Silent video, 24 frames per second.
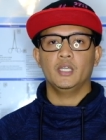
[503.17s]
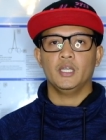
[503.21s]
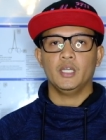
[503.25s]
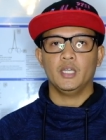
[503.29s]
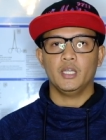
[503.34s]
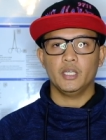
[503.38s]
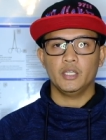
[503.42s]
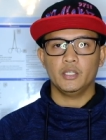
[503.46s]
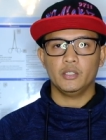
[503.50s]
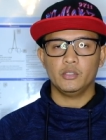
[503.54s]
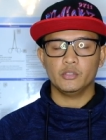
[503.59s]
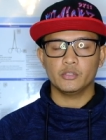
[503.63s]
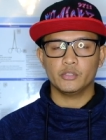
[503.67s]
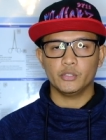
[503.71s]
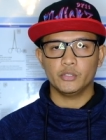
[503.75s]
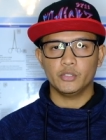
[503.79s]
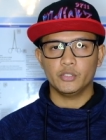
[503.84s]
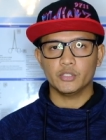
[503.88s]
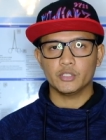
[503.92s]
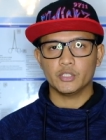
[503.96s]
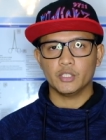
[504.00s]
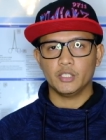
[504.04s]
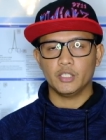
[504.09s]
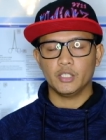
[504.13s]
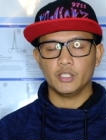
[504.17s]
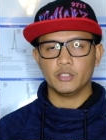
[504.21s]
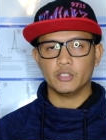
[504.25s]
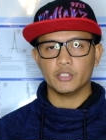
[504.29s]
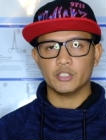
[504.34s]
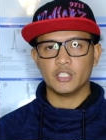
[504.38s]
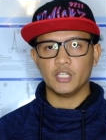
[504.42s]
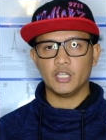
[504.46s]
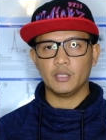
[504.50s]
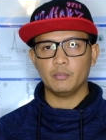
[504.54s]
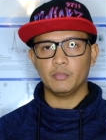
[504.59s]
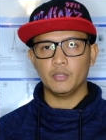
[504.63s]
And also there's another
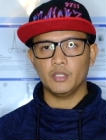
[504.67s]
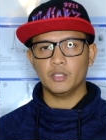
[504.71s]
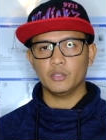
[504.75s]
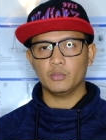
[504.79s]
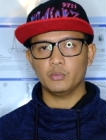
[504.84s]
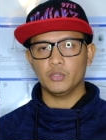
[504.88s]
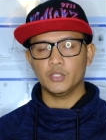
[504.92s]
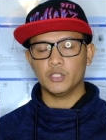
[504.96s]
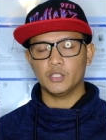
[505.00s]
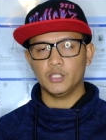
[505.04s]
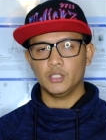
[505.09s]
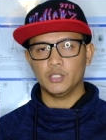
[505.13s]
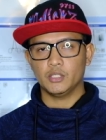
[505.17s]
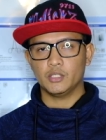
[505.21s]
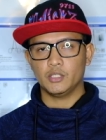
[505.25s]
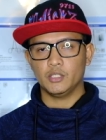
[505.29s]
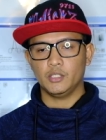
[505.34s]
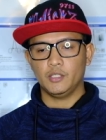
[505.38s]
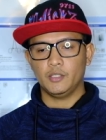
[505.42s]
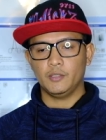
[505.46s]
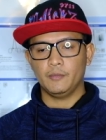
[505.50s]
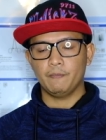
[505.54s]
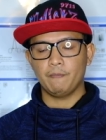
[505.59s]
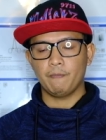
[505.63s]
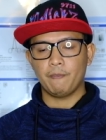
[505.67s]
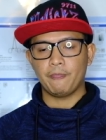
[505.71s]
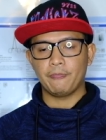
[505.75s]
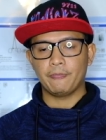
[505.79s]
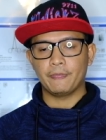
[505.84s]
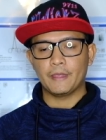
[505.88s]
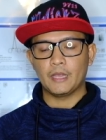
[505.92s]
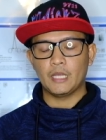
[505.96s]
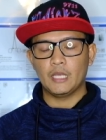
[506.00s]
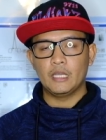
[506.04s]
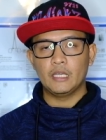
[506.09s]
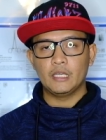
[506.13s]
assignment, which is
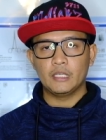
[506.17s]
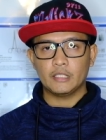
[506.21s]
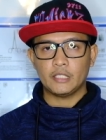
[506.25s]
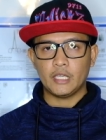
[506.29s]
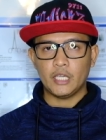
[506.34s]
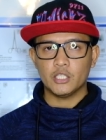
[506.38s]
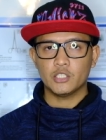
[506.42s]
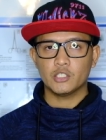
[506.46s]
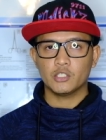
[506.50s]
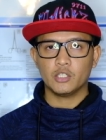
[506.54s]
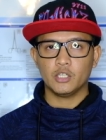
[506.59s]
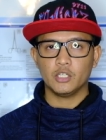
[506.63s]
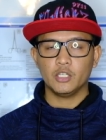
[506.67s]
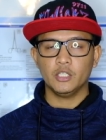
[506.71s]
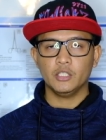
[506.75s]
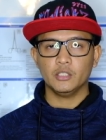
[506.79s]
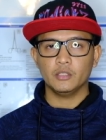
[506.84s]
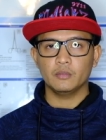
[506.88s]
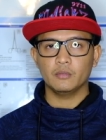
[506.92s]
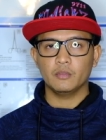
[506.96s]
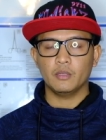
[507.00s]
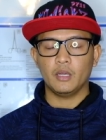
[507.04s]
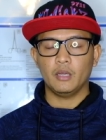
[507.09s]
case cart.